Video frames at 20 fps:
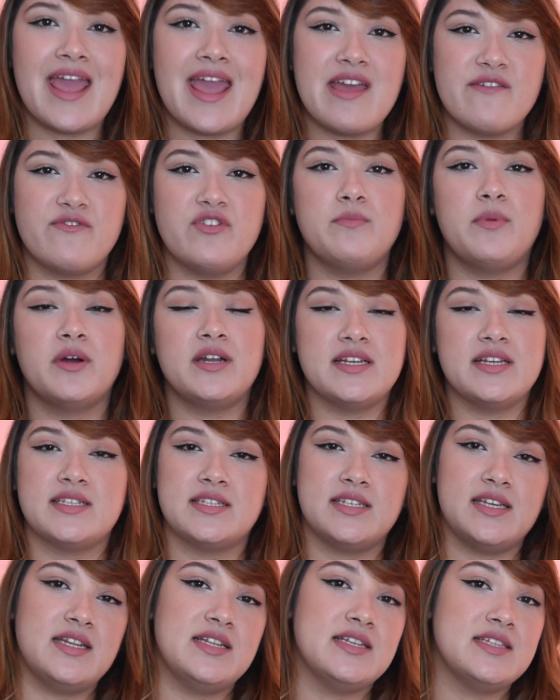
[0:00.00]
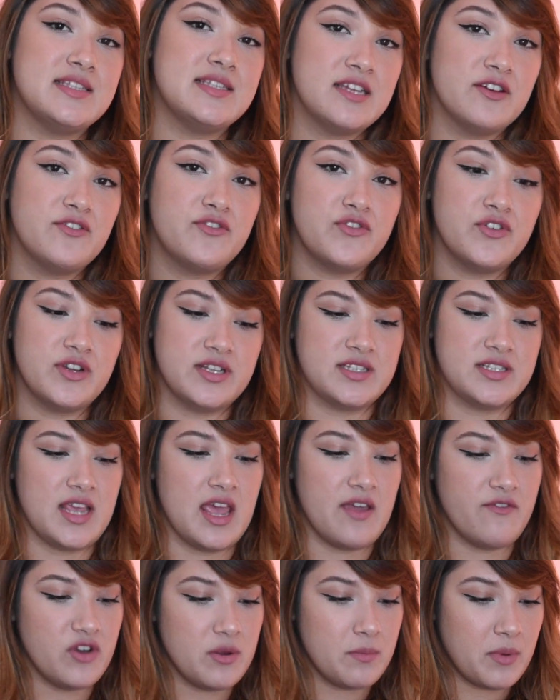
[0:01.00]
Everybody's skin is different.
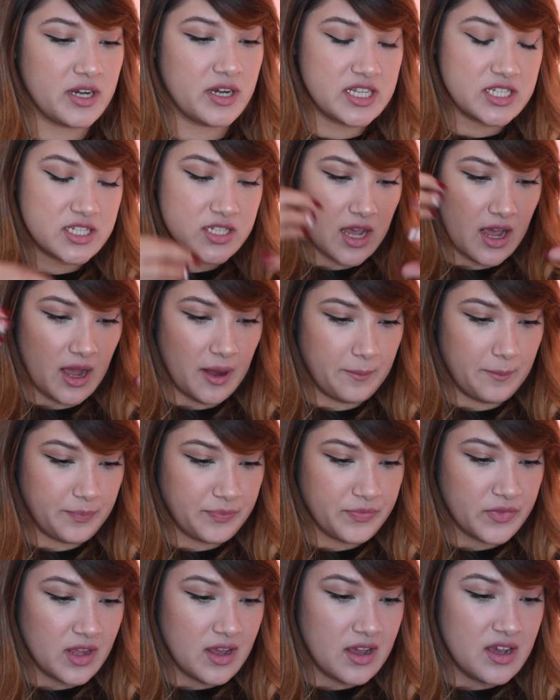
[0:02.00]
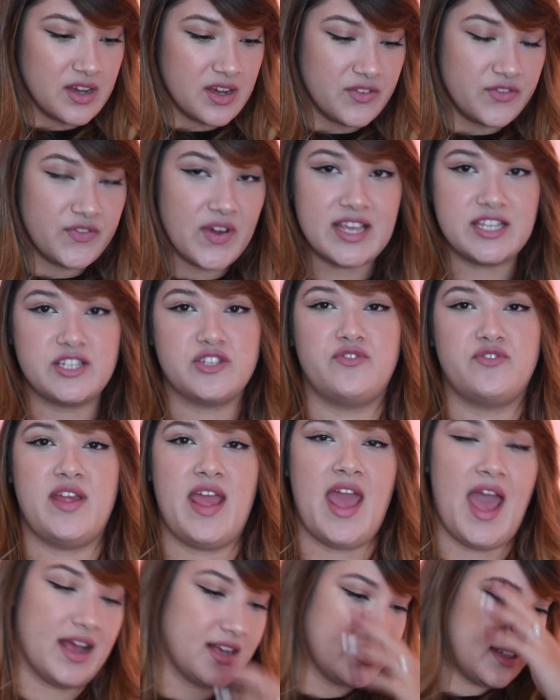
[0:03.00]
Everybody's face
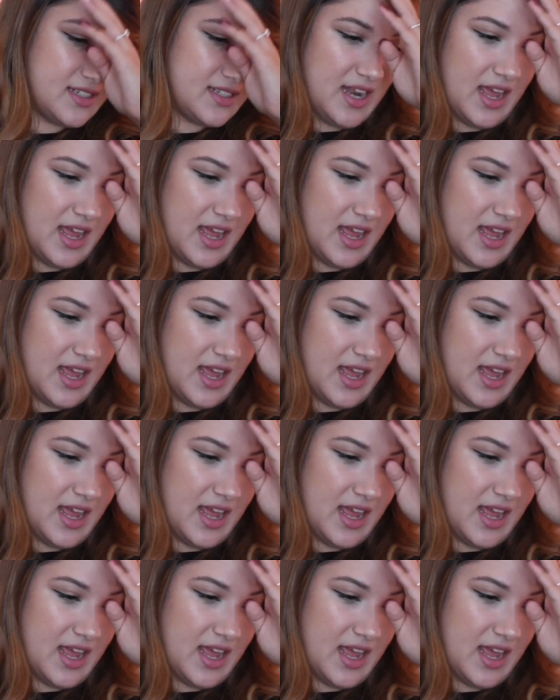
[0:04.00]
reacts.